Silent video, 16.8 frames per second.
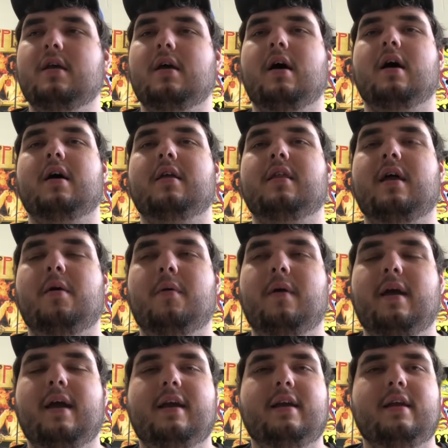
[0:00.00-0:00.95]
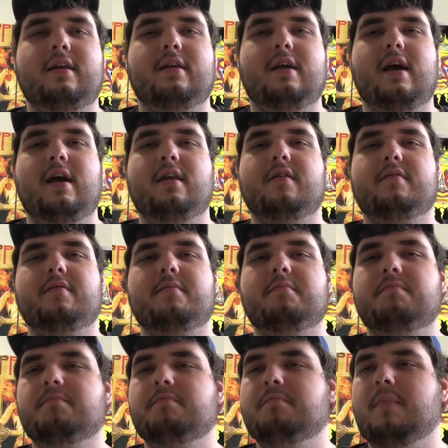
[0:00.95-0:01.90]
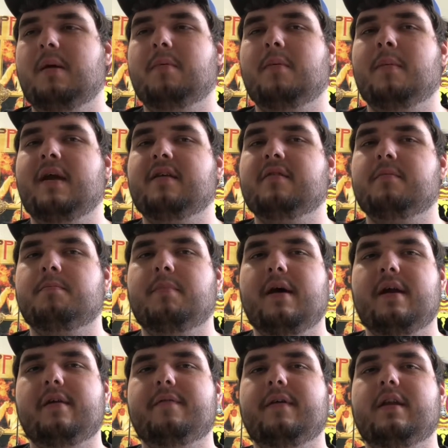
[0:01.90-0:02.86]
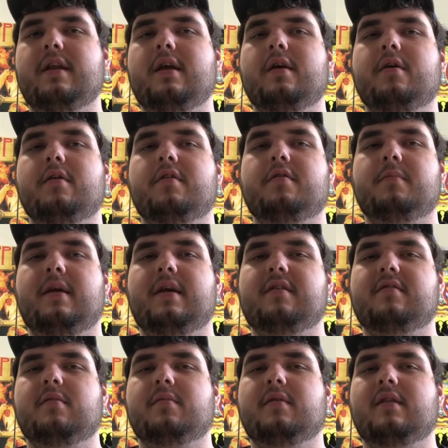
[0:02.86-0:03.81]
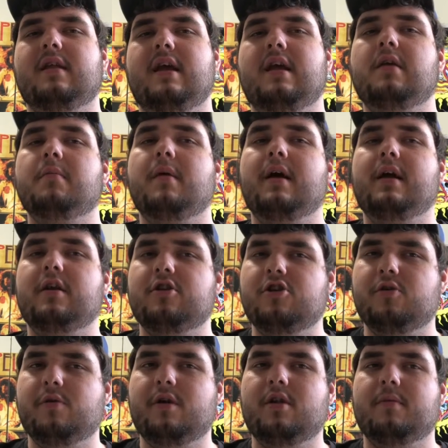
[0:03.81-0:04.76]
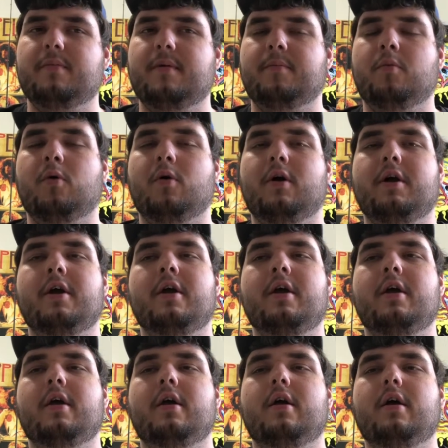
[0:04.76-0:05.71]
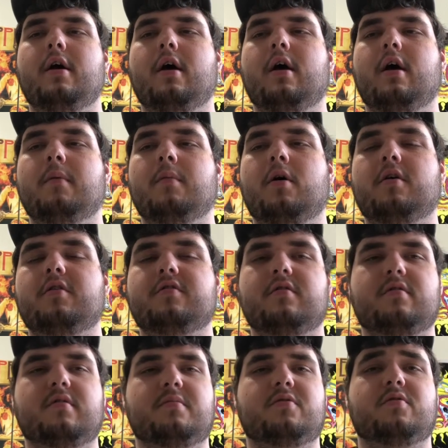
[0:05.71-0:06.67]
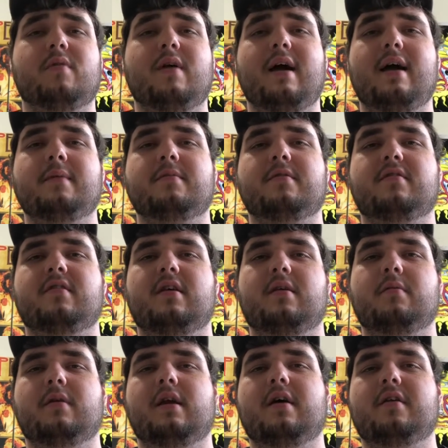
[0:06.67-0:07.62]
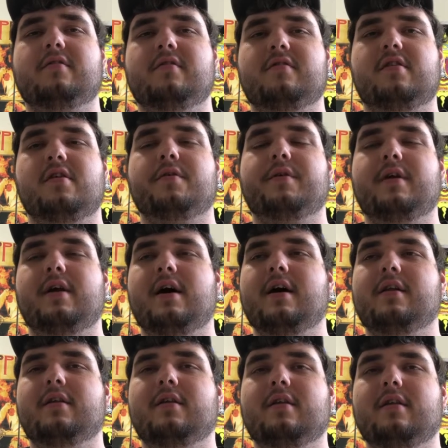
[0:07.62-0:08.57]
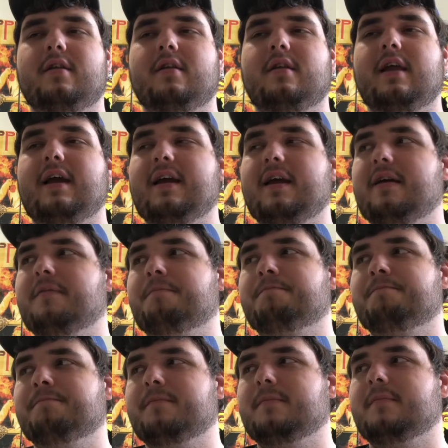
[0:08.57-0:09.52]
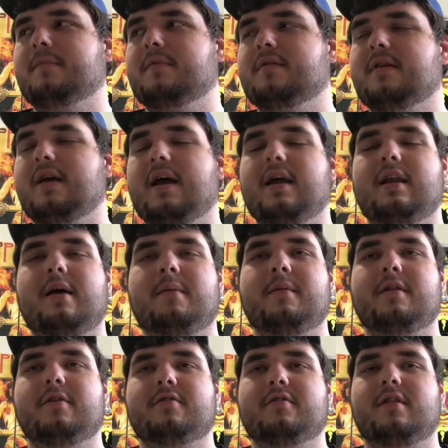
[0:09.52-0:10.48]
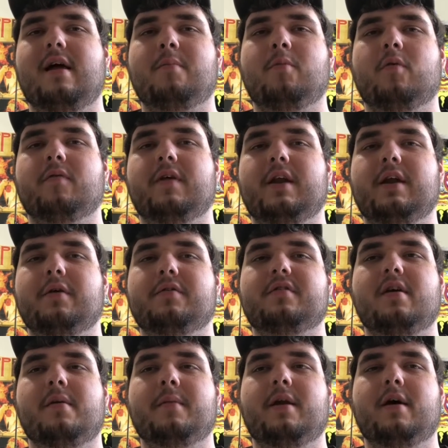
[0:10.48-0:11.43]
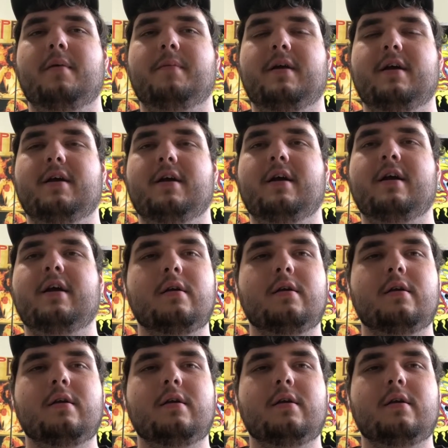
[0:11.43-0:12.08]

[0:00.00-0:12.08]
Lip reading: That way I can kind of maybe make some better videos, make something that you might enjoy a little bit more. Also subscribe to see what else is going on. Like I said, I mean, there's a lot more videos coming up here.